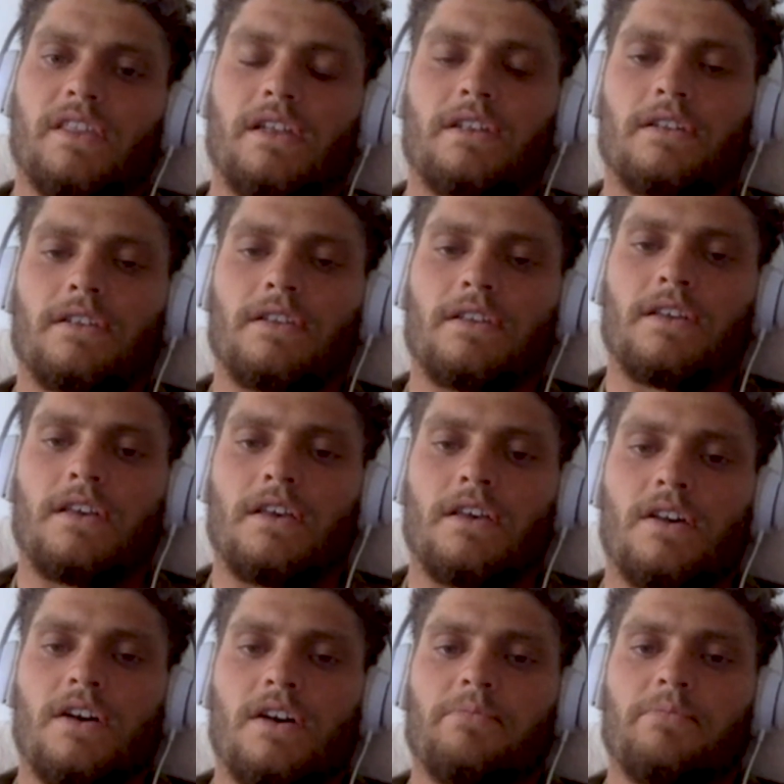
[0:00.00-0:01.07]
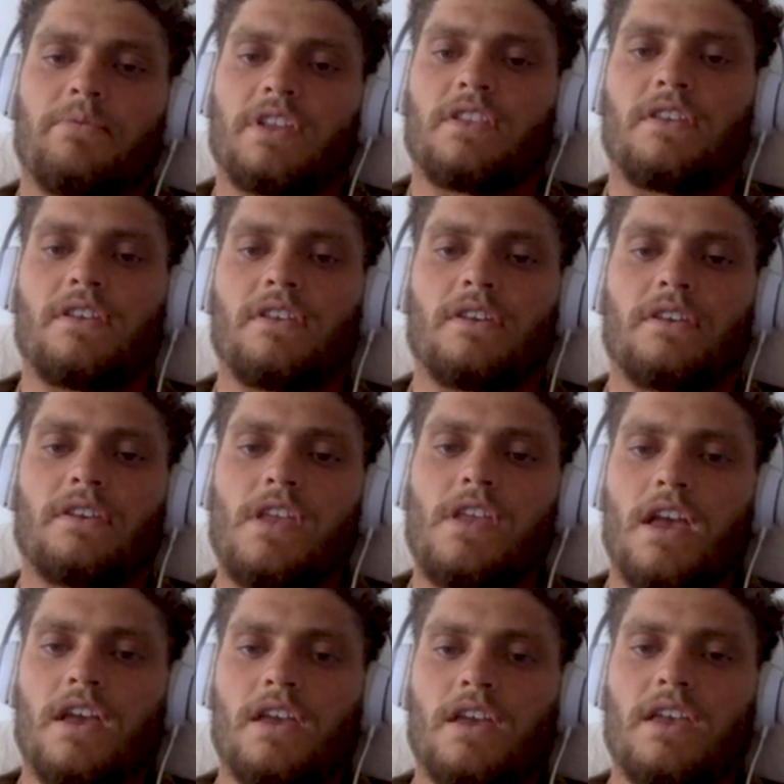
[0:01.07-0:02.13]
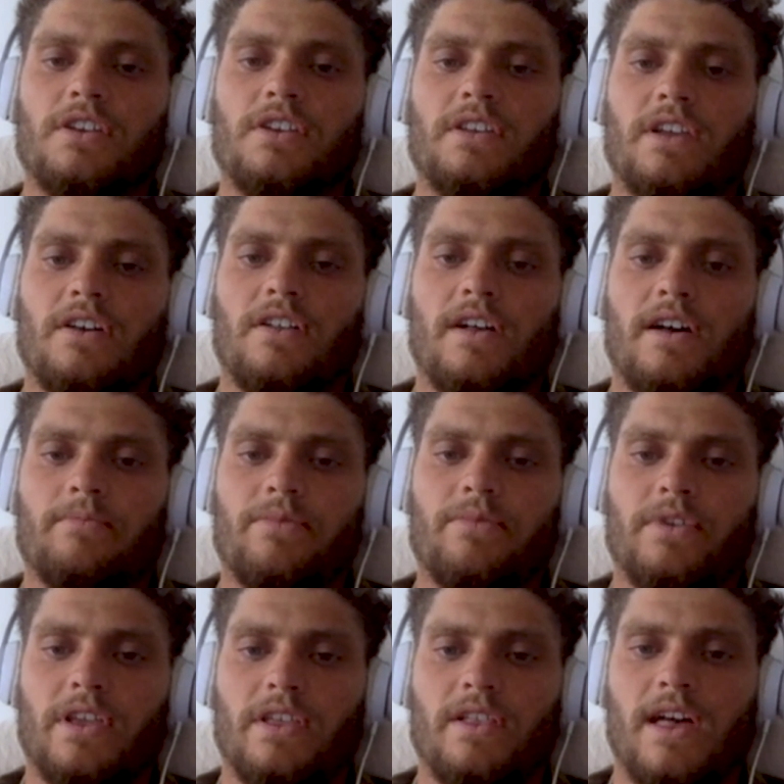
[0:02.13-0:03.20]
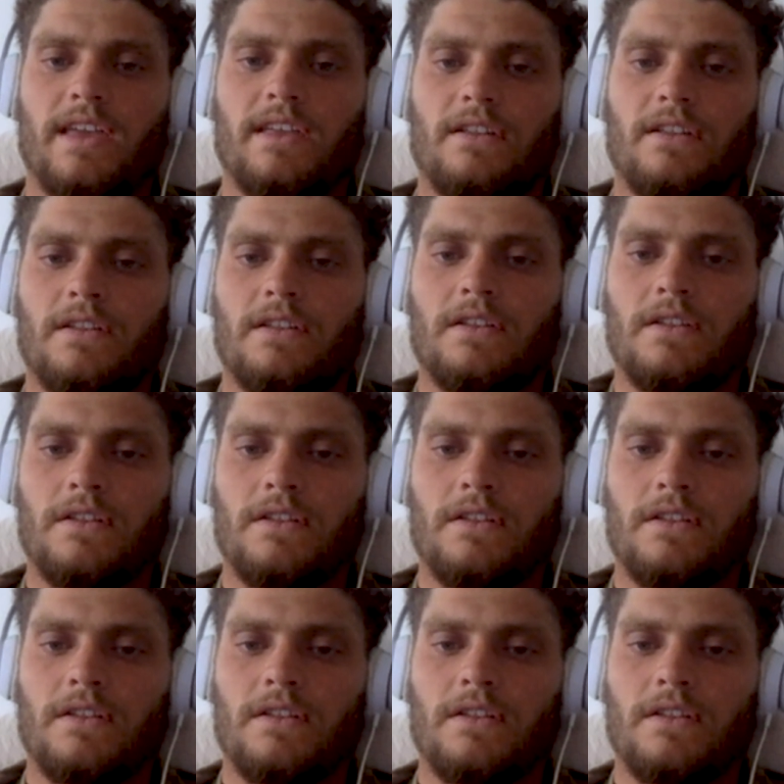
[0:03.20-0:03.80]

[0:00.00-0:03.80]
So then I picked the Kenyan deal up pretty late.